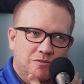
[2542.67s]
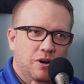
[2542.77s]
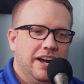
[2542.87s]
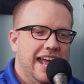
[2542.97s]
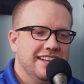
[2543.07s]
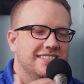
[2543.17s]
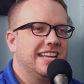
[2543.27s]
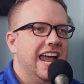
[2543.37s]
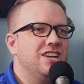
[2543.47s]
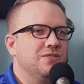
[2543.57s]
whereas
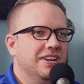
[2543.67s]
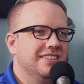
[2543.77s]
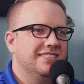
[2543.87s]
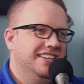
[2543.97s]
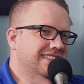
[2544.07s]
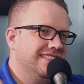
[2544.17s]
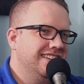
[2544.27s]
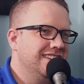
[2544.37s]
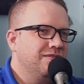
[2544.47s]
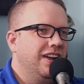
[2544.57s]
Scadrians, they just
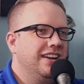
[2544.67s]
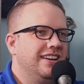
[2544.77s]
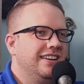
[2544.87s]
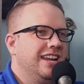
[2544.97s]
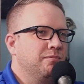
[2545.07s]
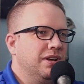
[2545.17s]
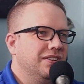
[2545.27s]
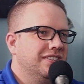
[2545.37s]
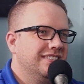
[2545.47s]
need to find any dang metal.